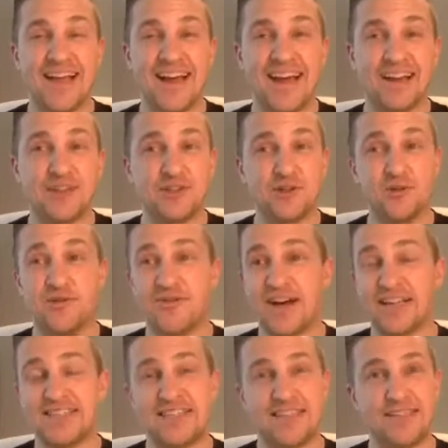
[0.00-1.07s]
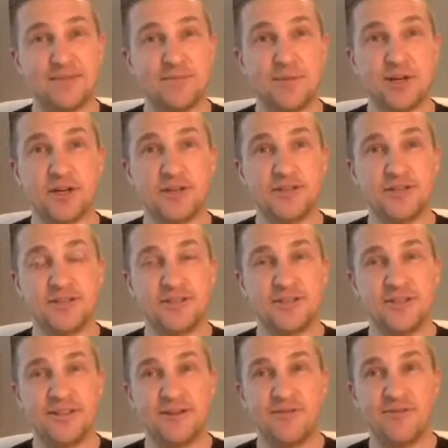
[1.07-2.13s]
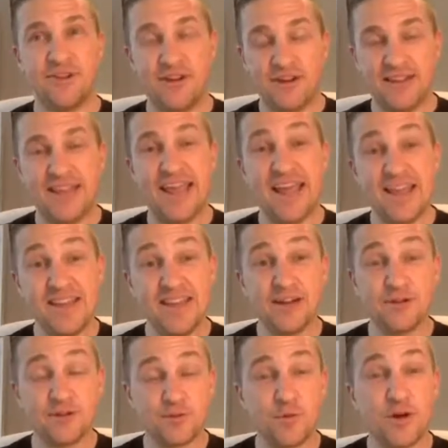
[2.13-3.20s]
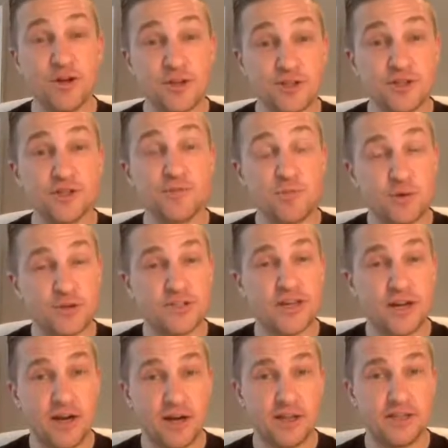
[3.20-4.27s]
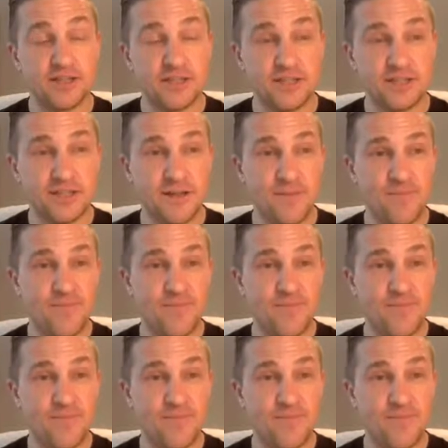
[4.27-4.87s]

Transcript: And it's so fascinating because for nearly 10 years working as a sports psychologist,